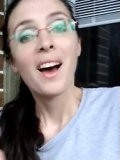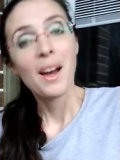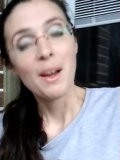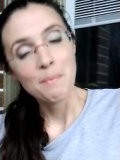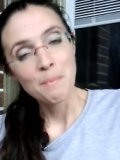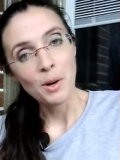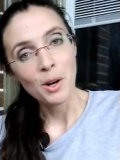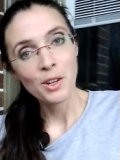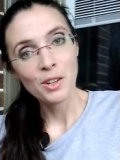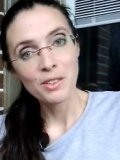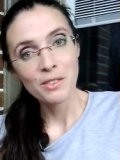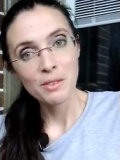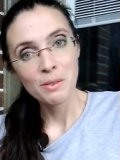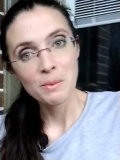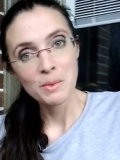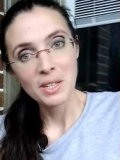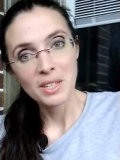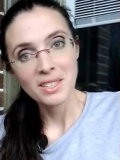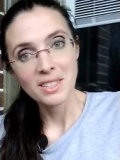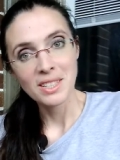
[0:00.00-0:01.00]
I'm Margaret
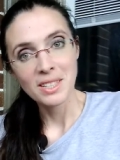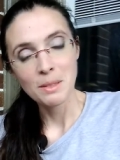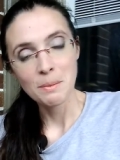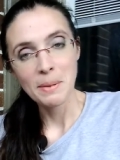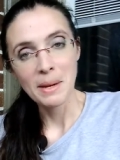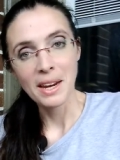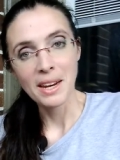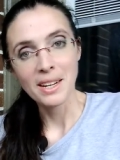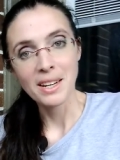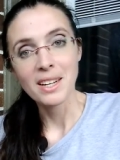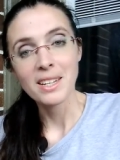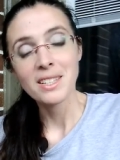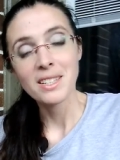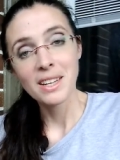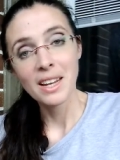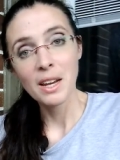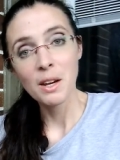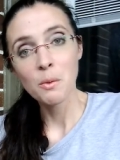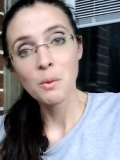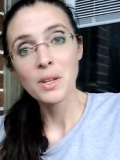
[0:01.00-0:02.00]
from Just Needs Paint, and
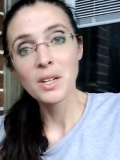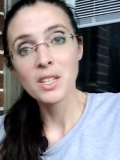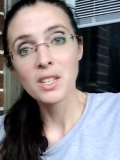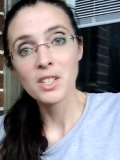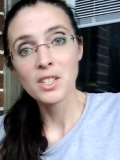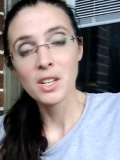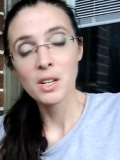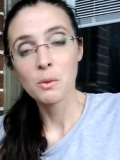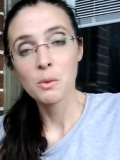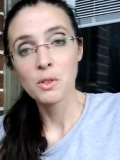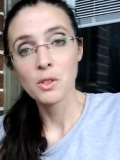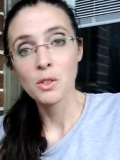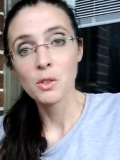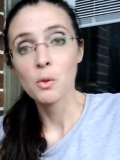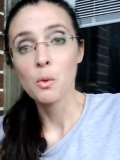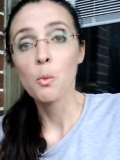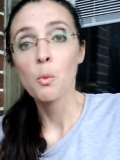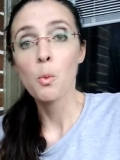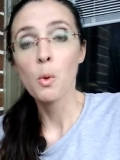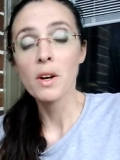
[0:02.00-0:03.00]
today I wanted to share with
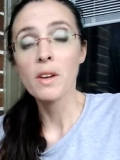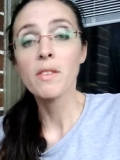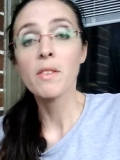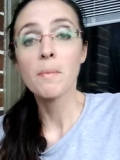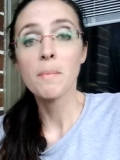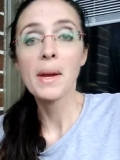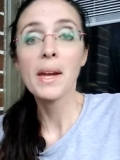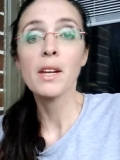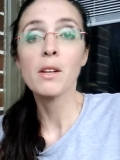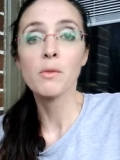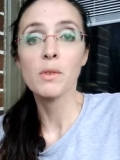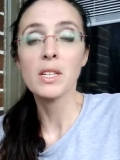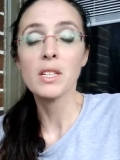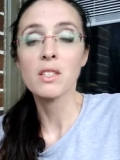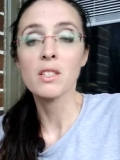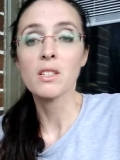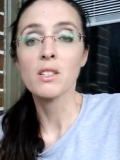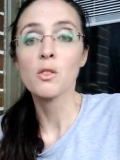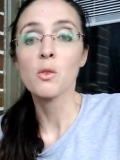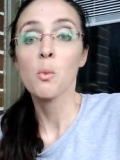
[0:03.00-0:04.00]
you one of the main
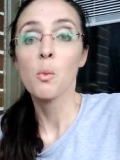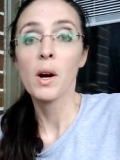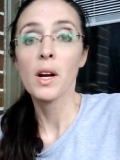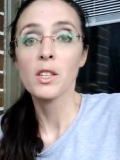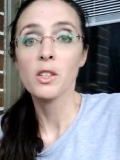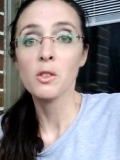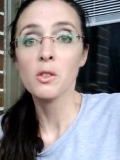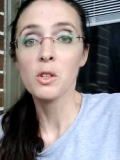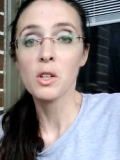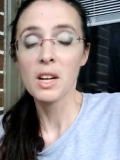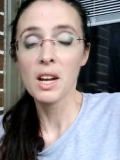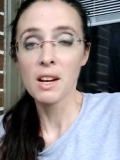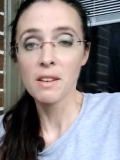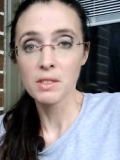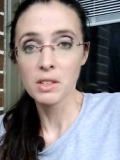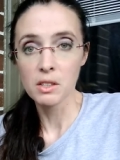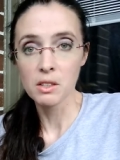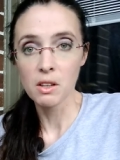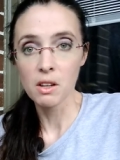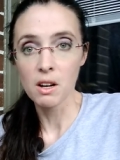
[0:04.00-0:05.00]
reasons why you could have
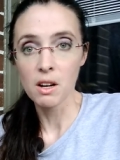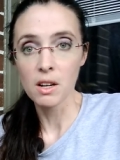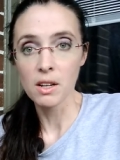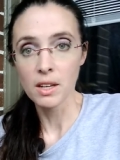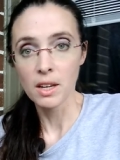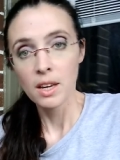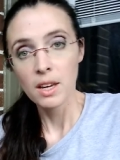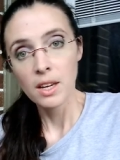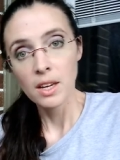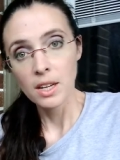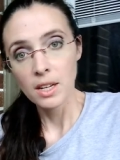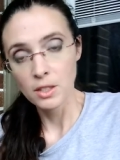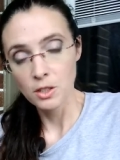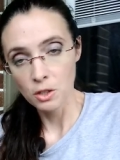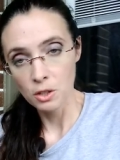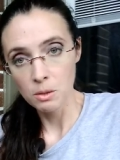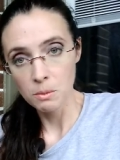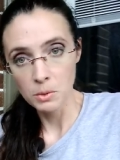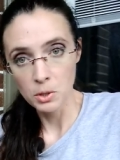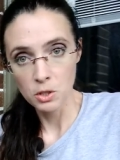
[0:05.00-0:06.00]
a clog in
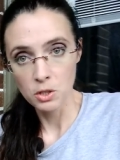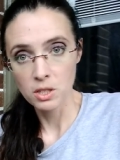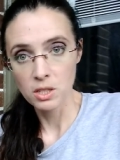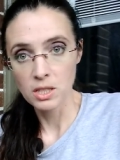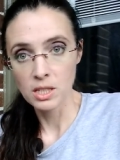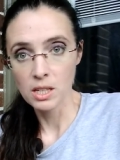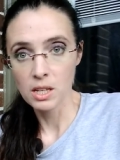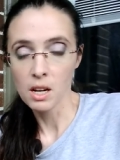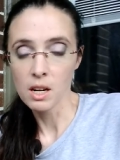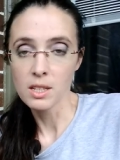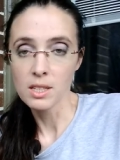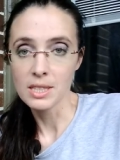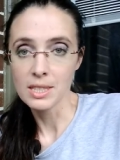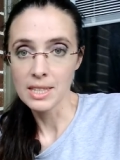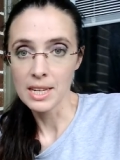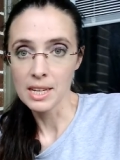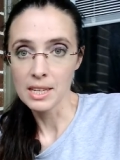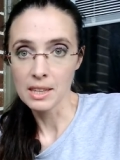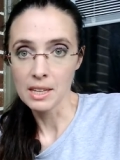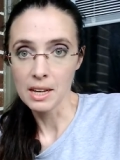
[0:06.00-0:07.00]
your emergency
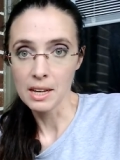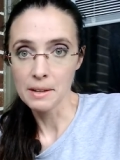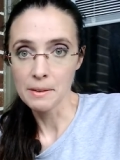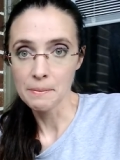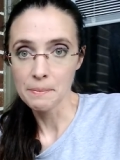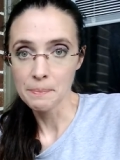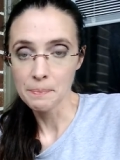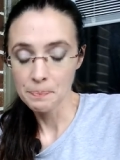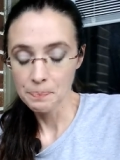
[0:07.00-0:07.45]
condensate line.